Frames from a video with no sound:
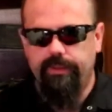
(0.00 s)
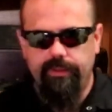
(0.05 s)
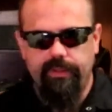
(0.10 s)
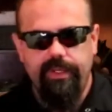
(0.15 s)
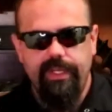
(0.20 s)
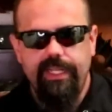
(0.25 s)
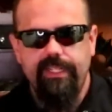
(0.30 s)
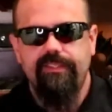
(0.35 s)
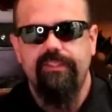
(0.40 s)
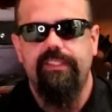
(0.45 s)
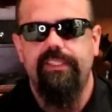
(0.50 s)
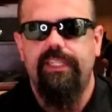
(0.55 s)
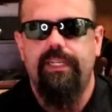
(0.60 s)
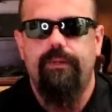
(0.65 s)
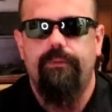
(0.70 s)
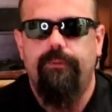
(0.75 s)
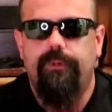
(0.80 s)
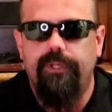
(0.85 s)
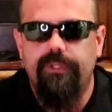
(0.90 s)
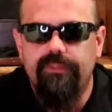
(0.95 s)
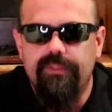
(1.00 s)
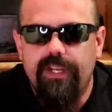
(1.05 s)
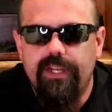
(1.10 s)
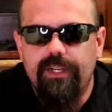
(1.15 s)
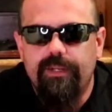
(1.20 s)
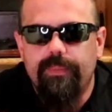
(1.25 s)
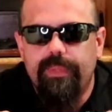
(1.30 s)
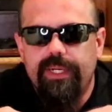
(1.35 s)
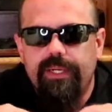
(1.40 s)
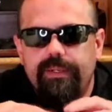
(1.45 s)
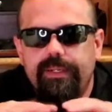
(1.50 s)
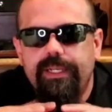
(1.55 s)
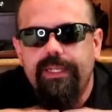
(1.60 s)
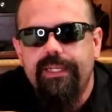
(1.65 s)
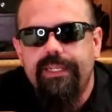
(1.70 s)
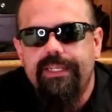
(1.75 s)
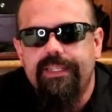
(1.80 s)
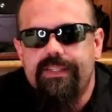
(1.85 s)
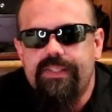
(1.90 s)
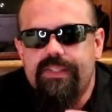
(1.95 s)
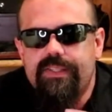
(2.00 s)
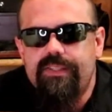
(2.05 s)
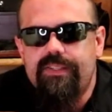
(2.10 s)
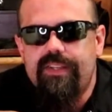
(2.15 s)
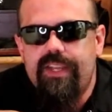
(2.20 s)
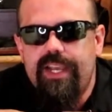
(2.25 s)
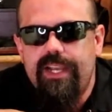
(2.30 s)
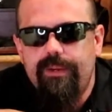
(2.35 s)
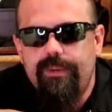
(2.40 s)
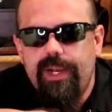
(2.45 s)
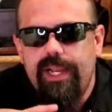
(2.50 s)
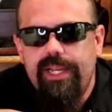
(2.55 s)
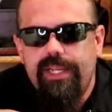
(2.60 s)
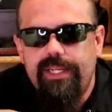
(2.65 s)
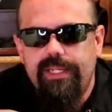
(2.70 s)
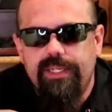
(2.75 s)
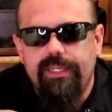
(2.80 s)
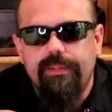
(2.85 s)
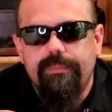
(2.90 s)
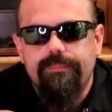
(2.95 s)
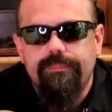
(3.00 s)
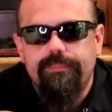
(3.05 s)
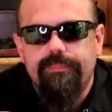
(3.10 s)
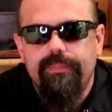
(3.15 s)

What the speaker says: the next thing I want to talk about is this guy right here.